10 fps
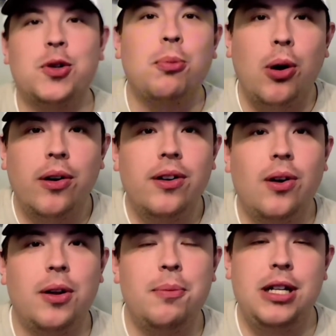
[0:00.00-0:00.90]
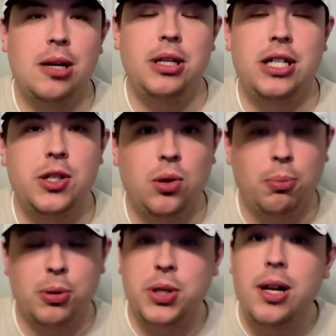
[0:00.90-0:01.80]
You're barking on MPW Digital,
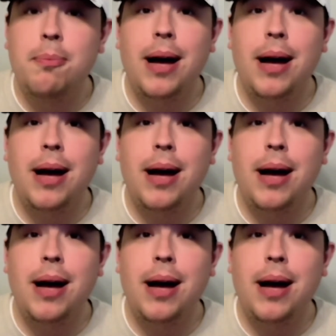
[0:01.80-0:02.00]
presented